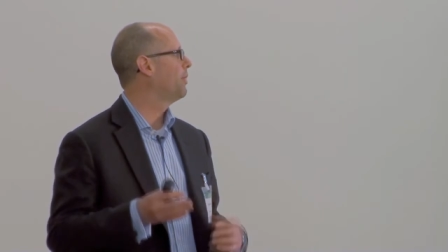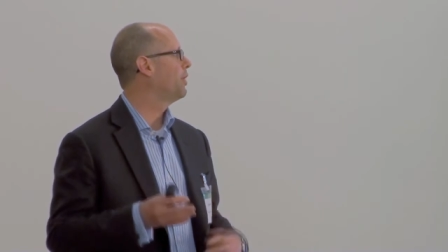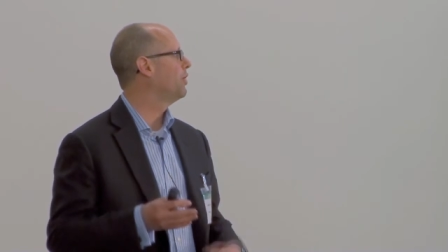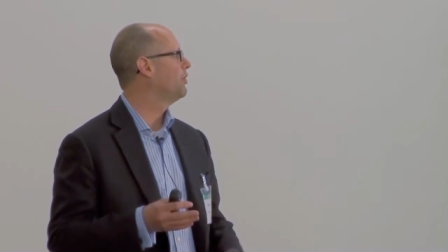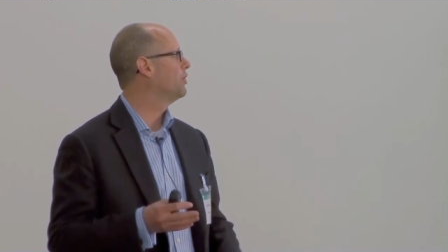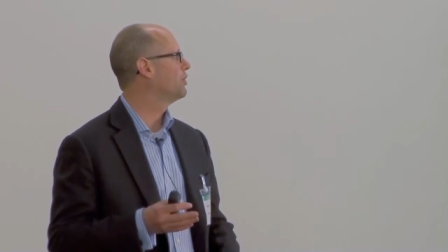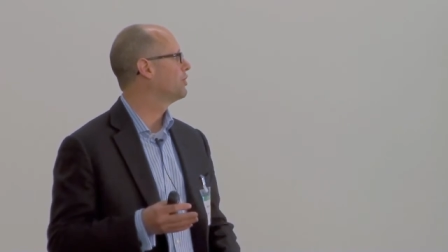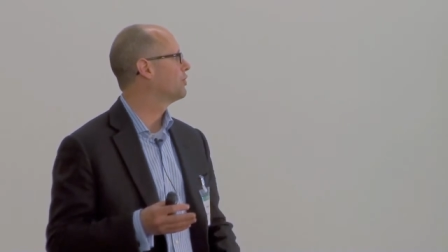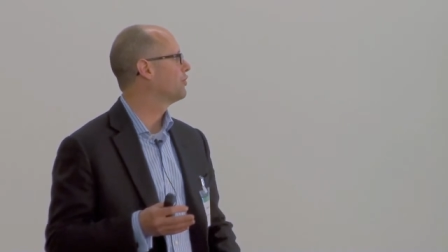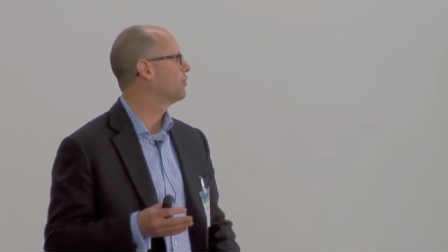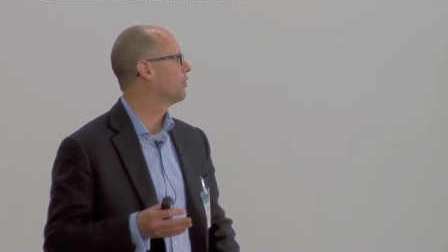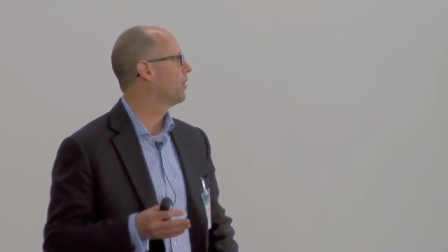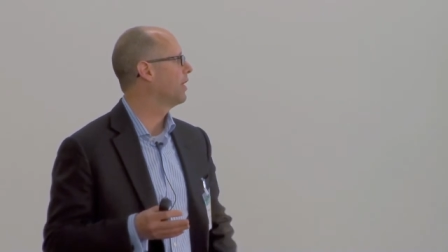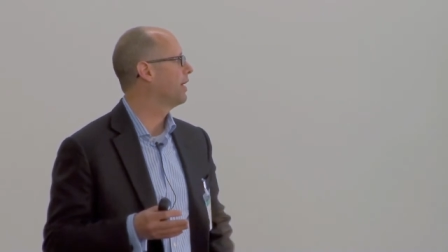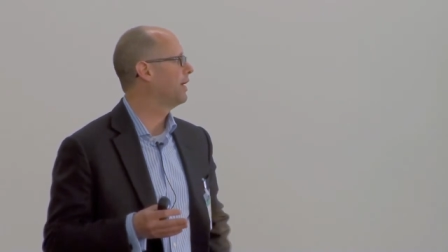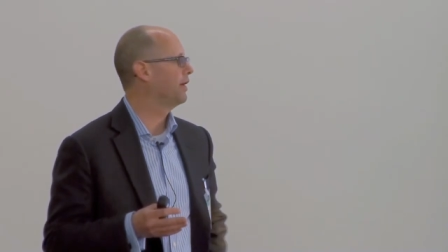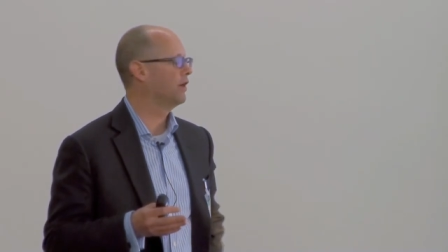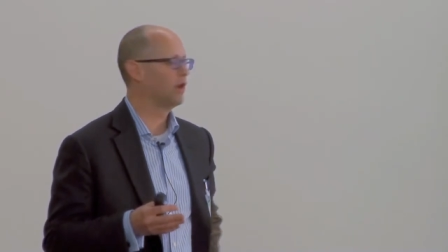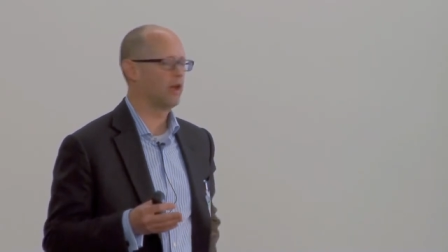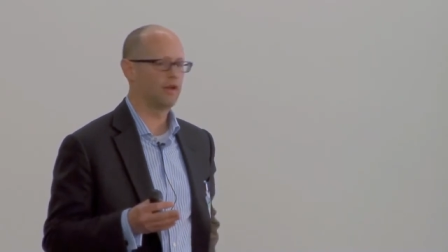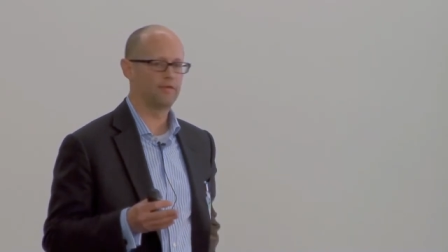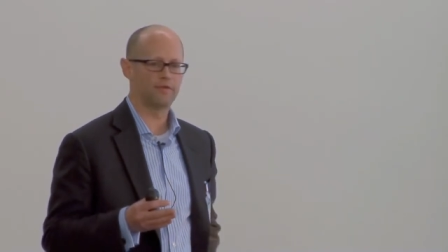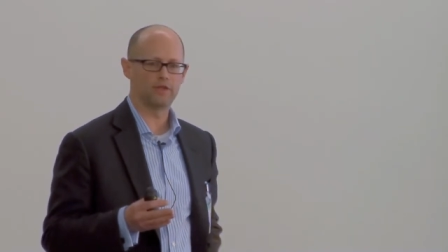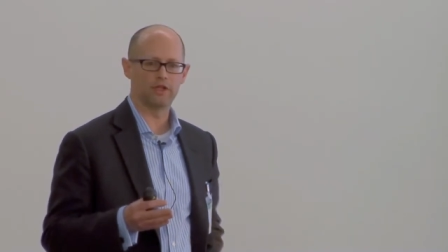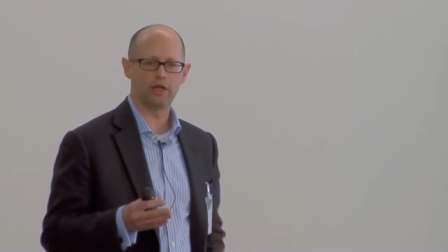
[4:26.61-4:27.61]

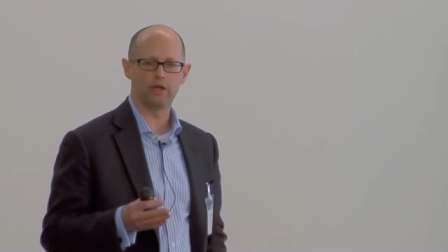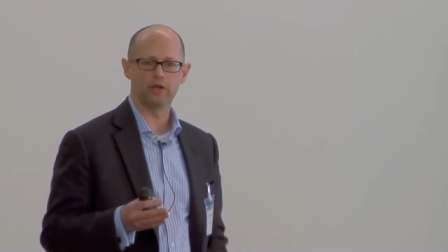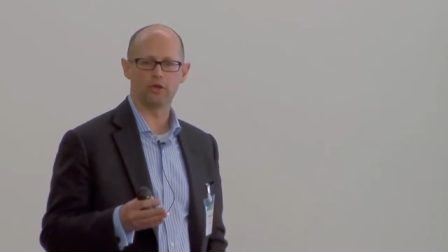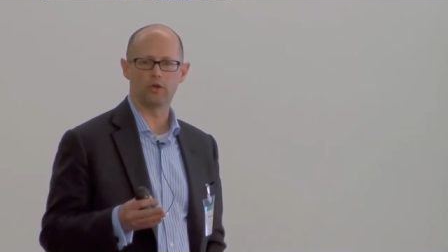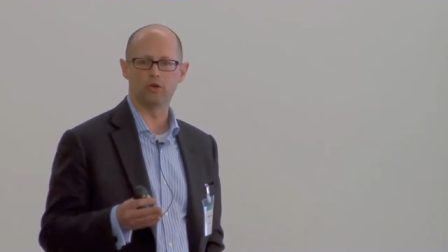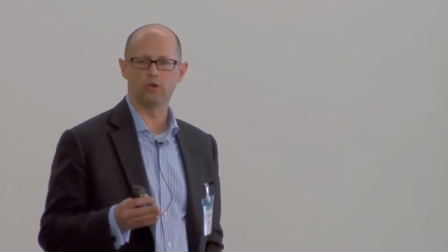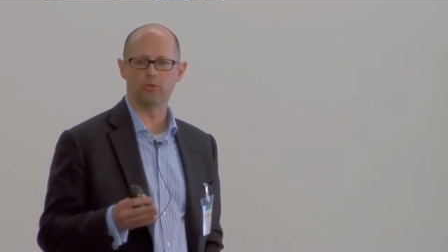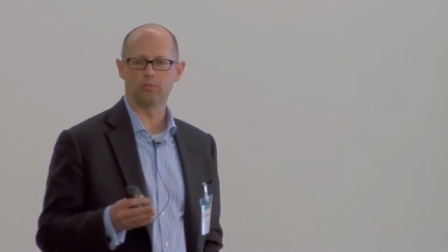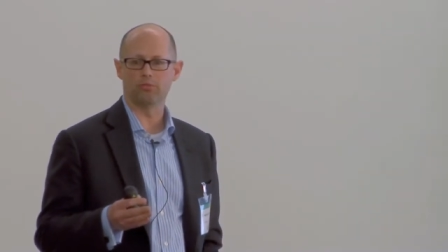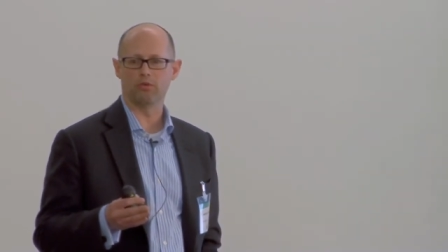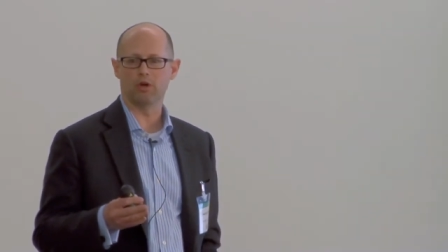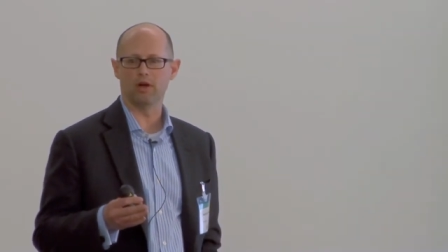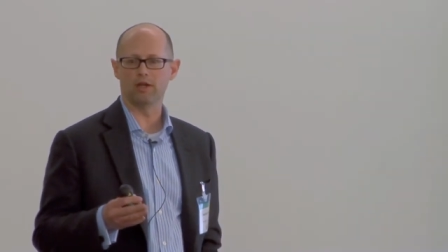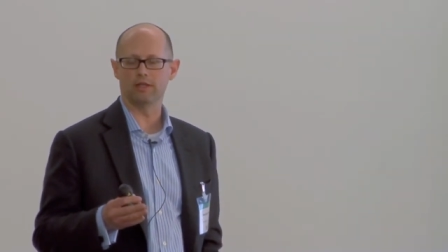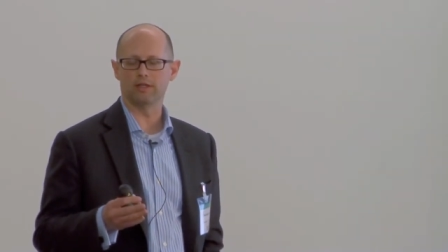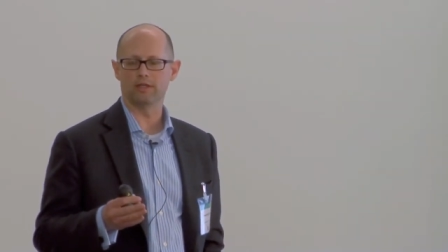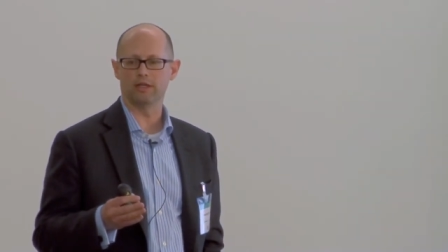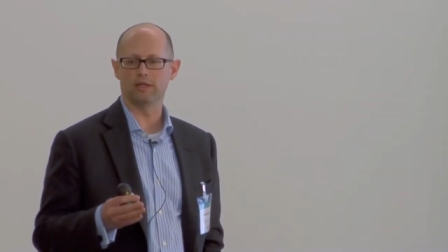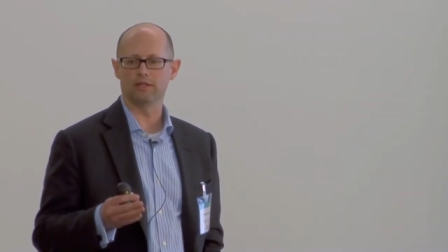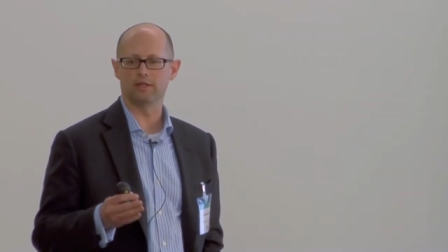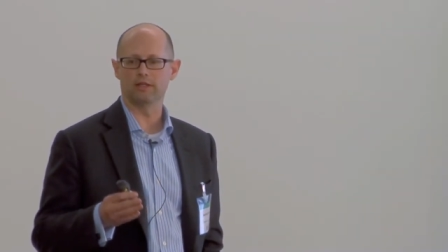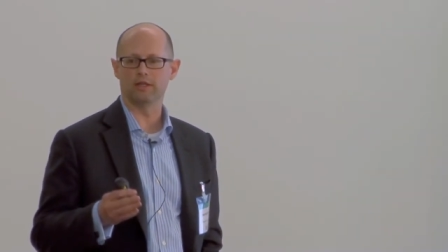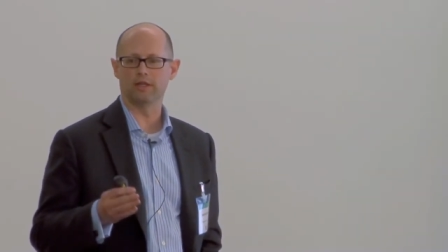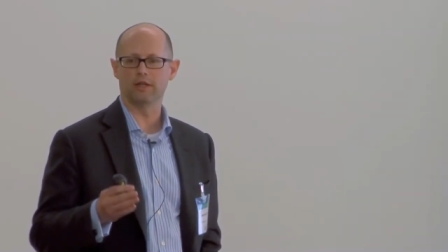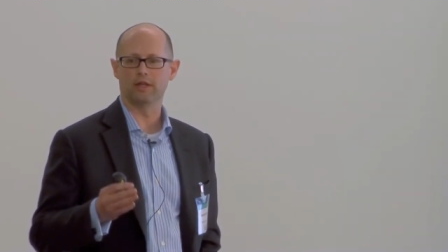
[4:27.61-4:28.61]
post-trade lifecycle
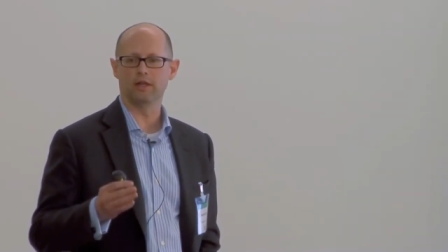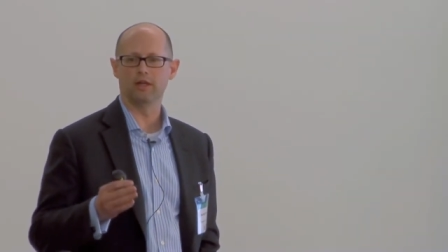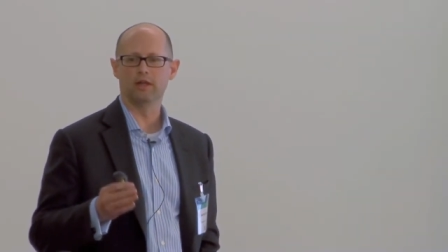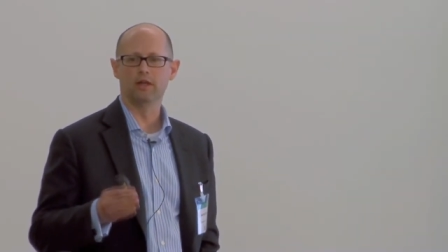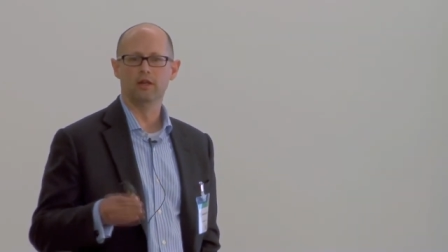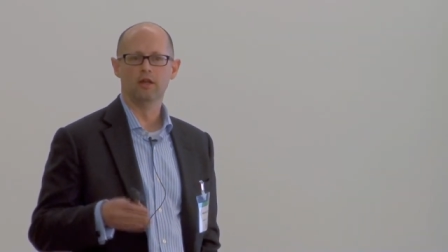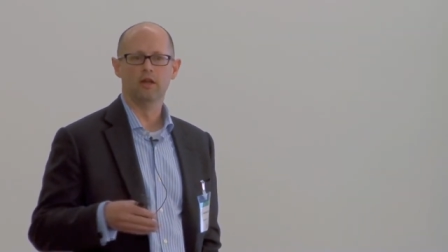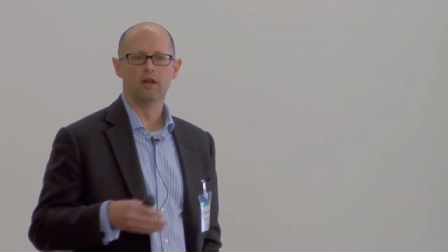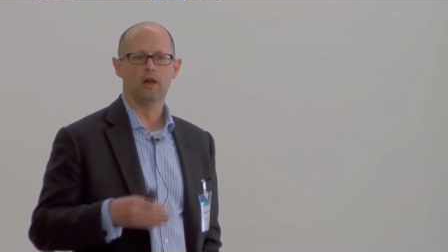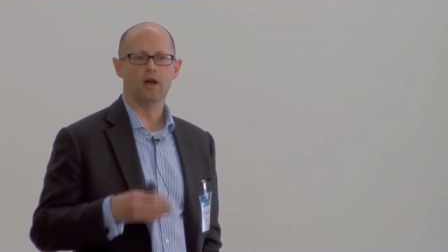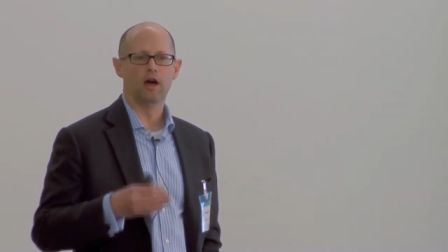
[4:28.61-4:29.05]
processing,